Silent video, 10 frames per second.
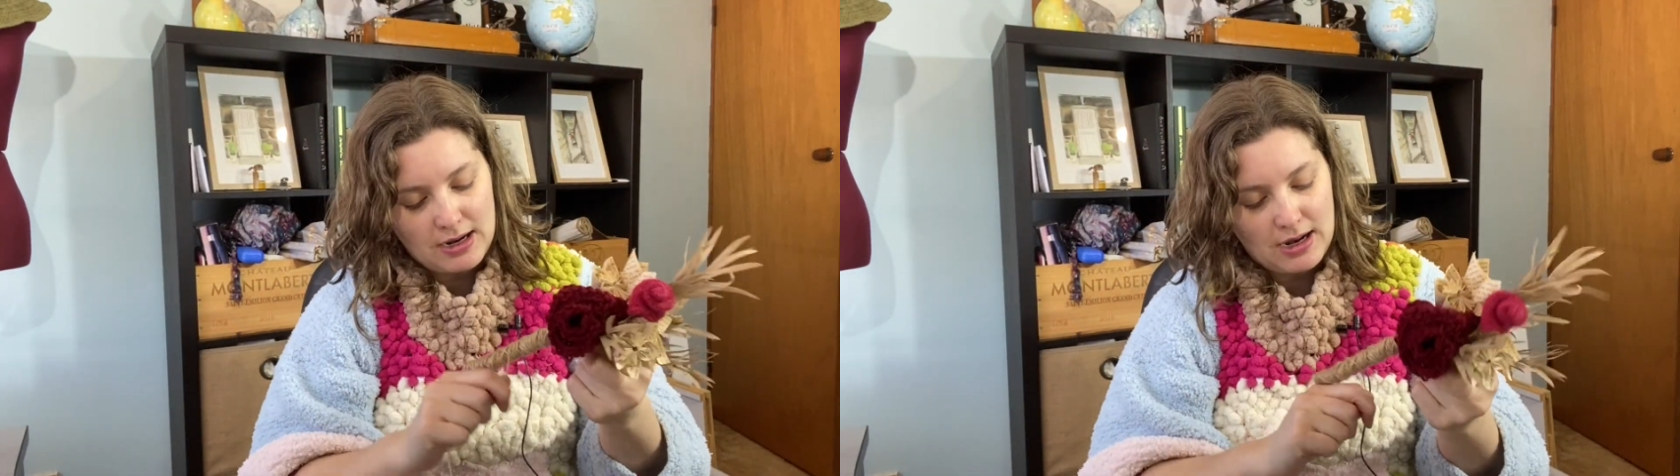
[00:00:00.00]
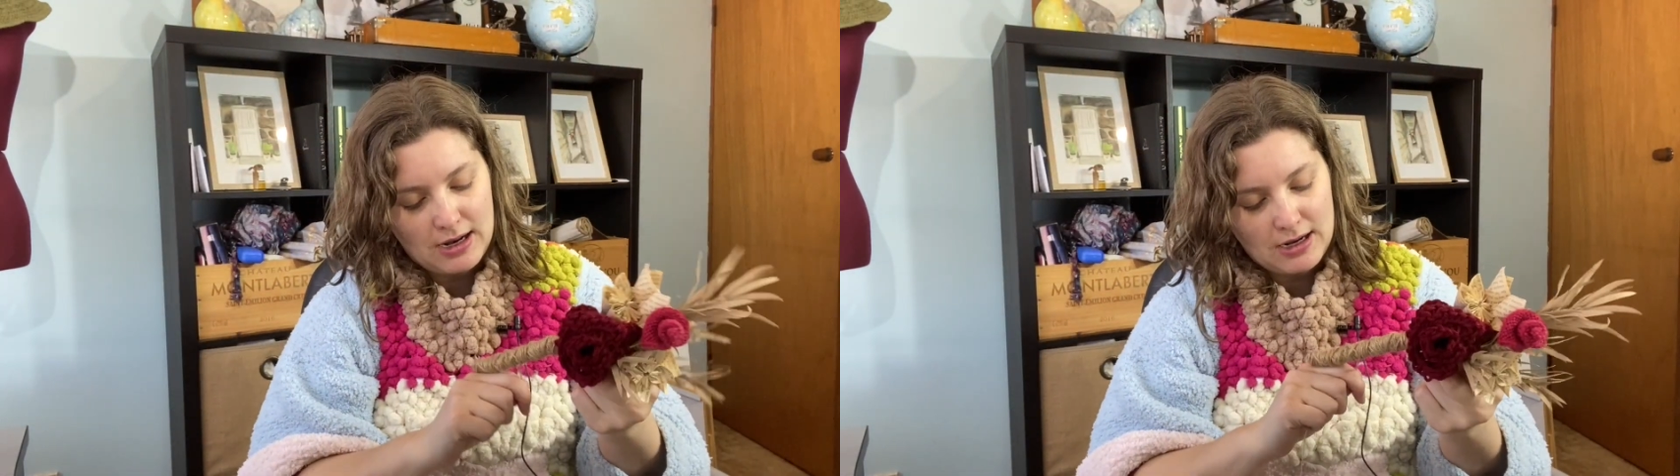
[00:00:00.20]

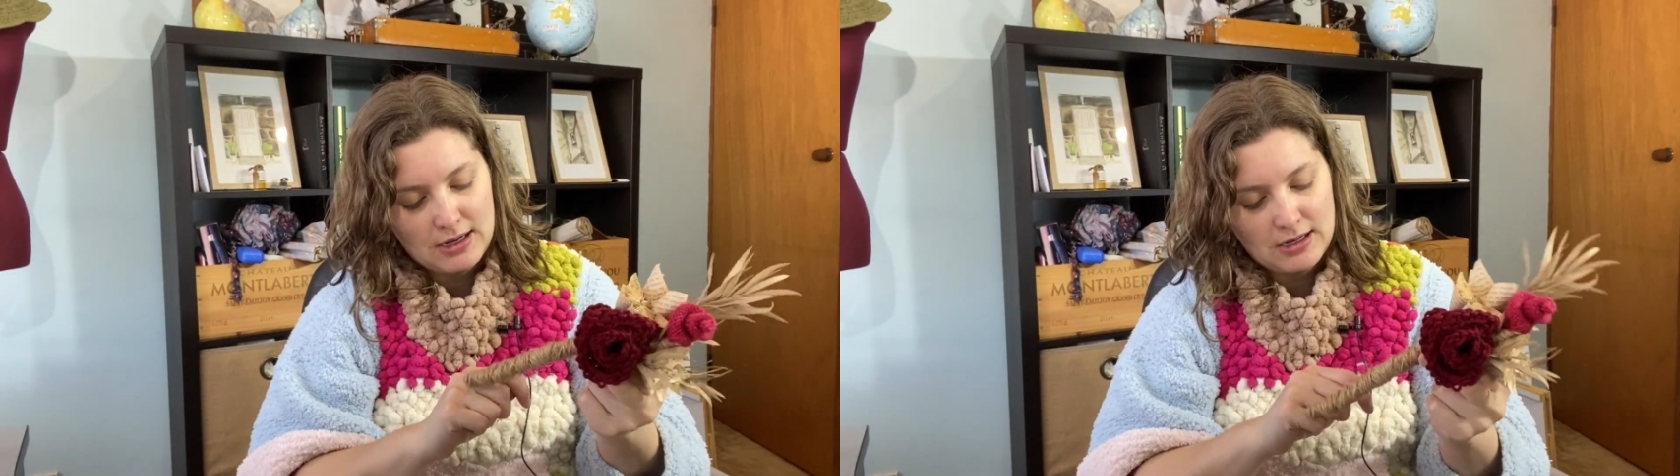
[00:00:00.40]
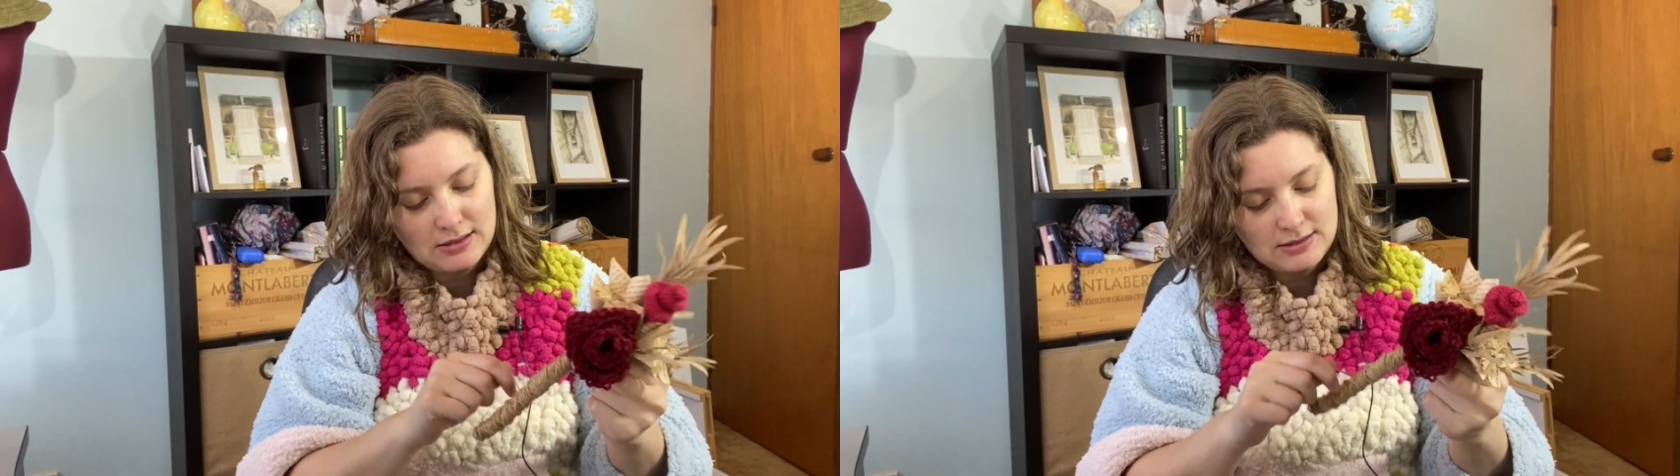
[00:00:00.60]

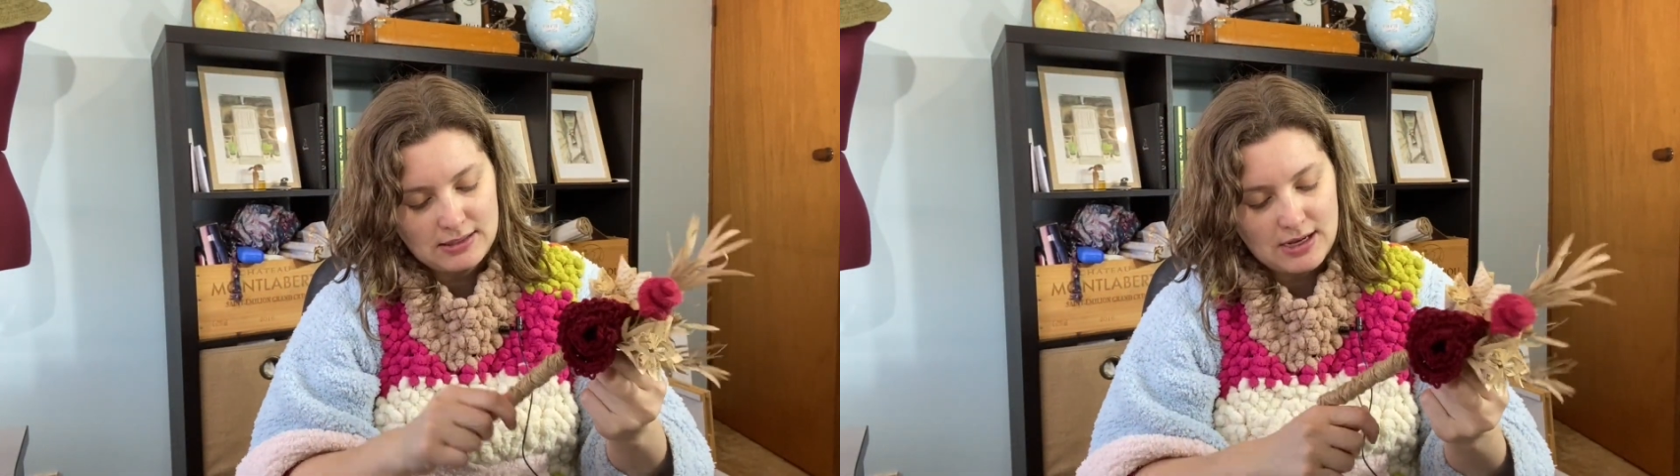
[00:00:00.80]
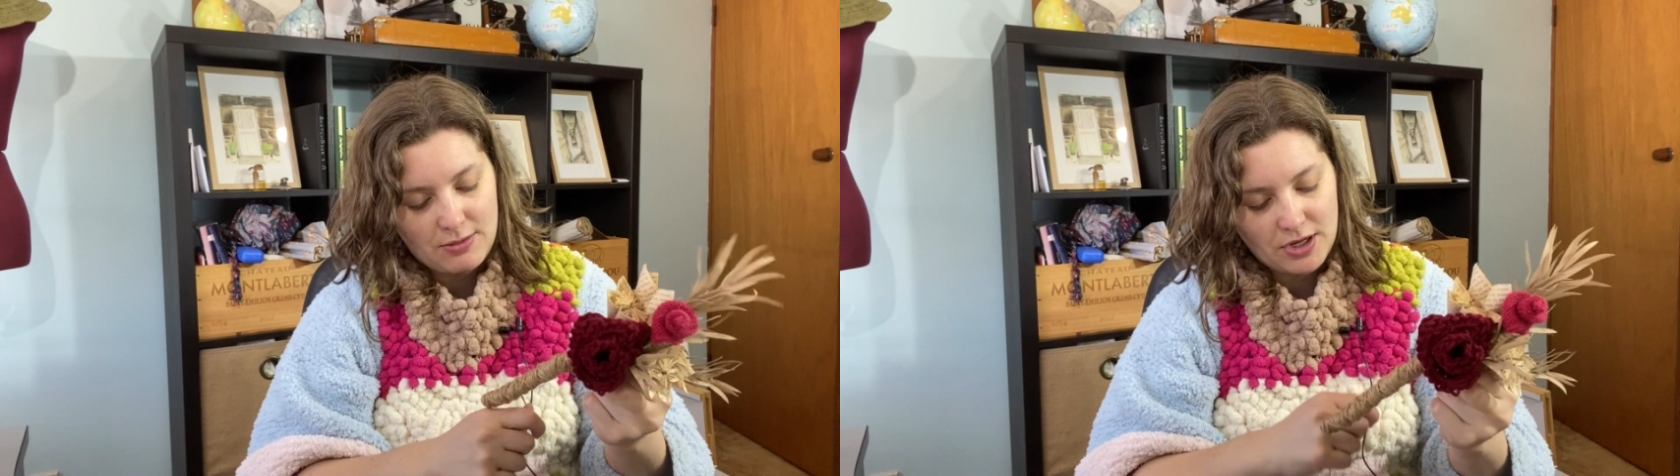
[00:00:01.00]
and see
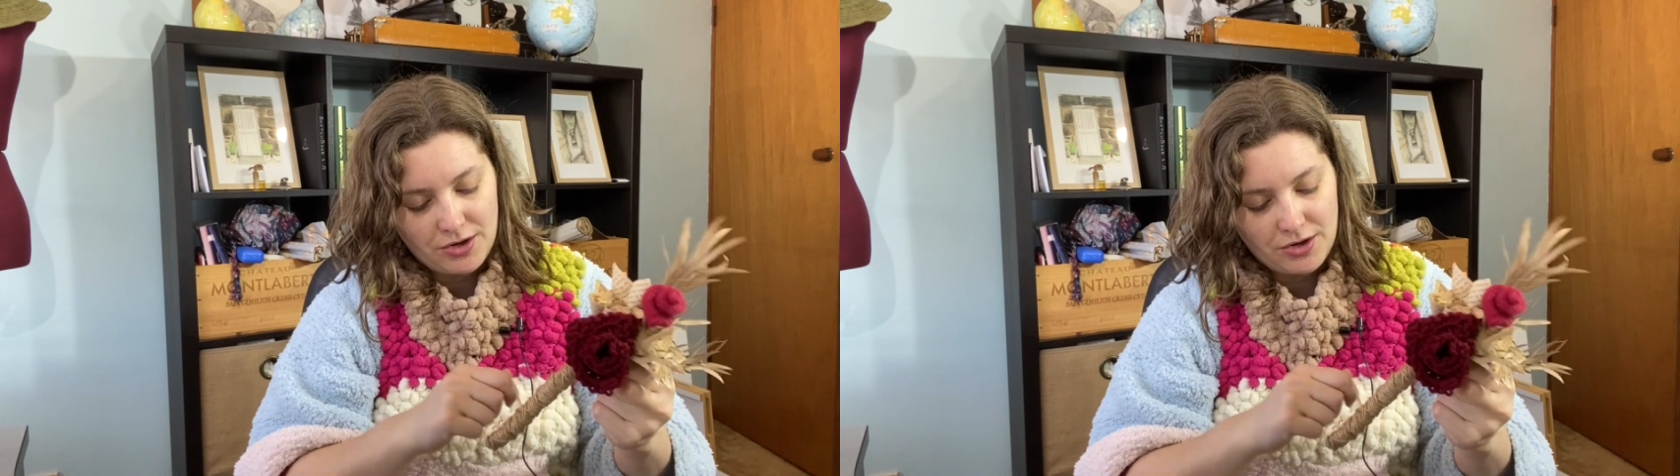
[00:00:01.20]
how I go.